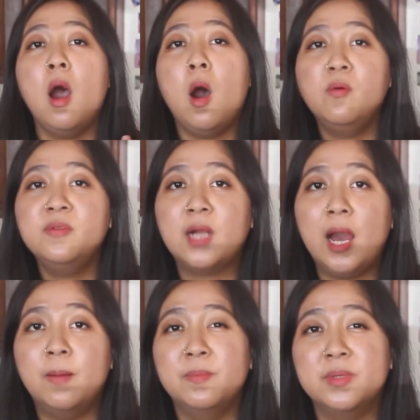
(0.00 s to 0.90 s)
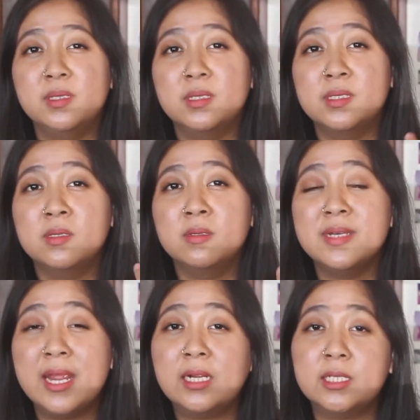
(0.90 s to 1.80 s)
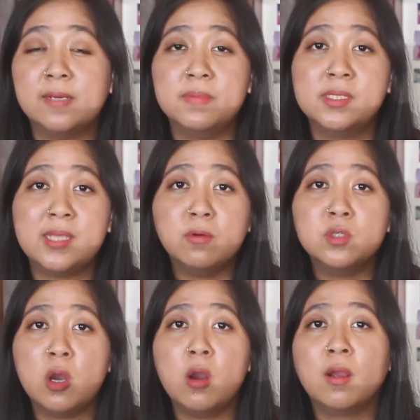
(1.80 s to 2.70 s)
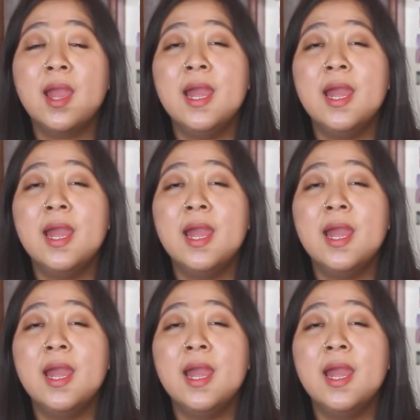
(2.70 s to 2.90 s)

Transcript: overcome this negative self-talk,